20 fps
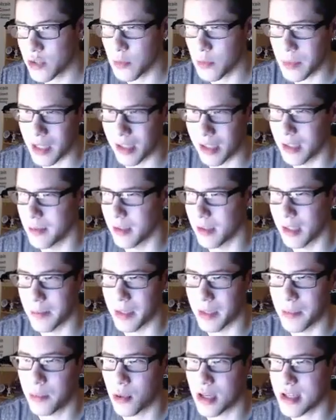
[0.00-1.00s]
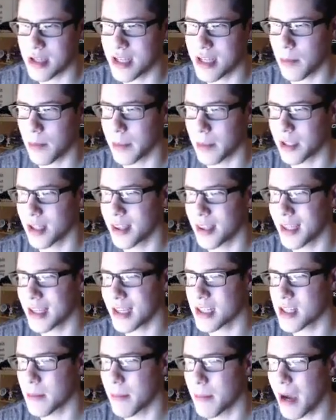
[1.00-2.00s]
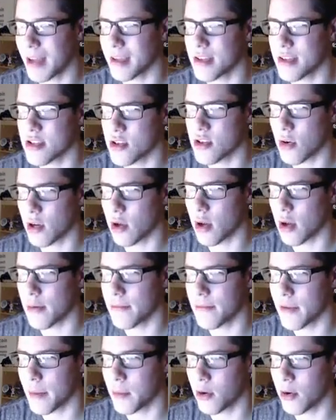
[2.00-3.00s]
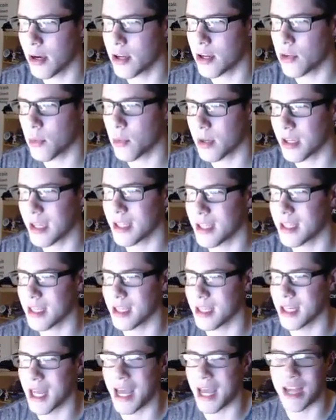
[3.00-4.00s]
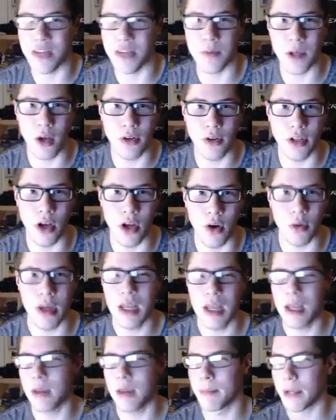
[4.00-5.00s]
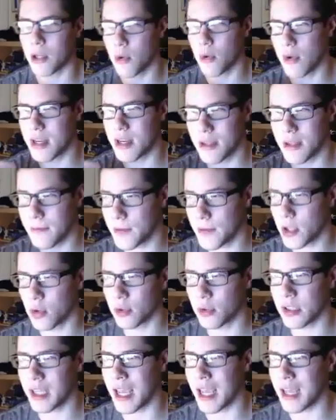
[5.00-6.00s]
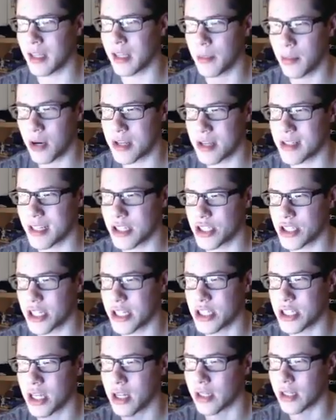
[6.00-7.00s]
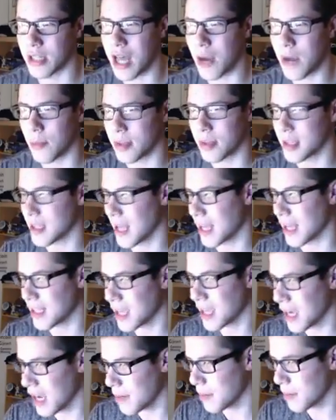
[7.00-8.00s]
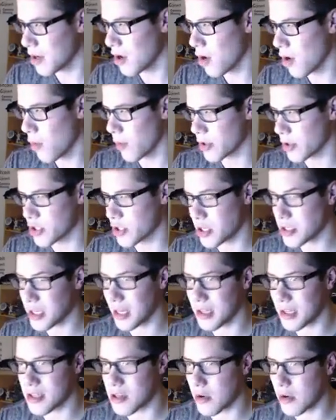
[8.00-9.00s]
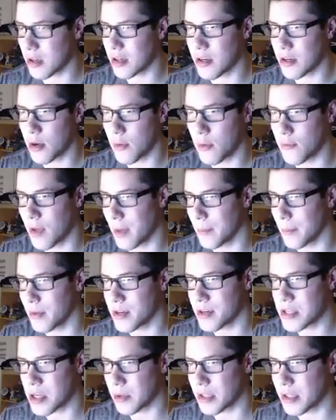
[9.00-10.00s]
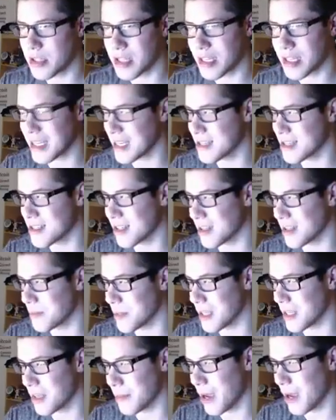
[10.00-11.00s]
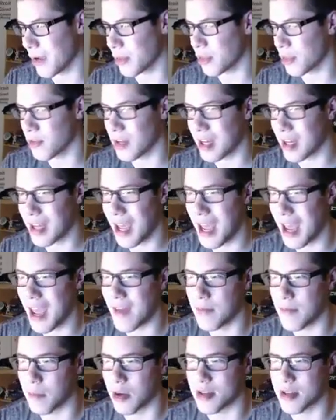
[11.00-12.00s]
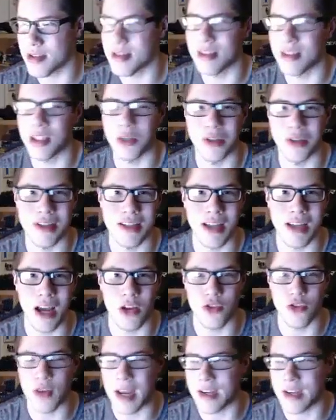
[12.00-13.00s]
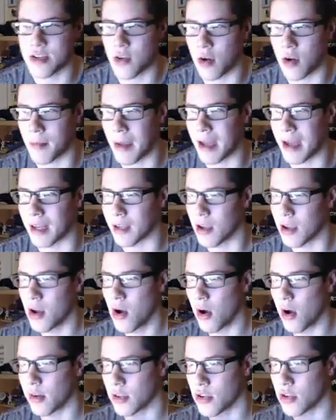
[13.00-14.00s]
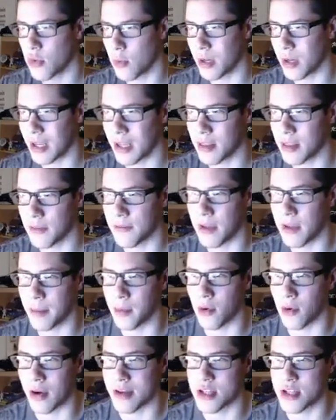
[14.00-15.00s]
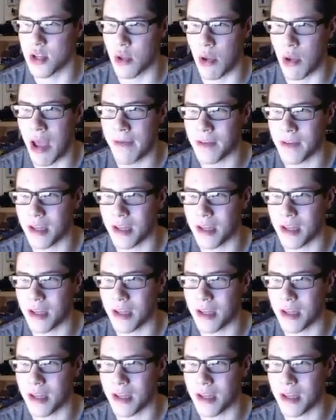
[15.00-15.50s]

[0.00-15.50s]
will be a limited pre-sale, but the thing is, the mining is starting on February 2018. As we all know, Bitcoin difficulty and the price can change a lot within that time. We're just getting started in November, so this can easily be about 3.5 months until these contracts start mining on the 28th of February. So you have to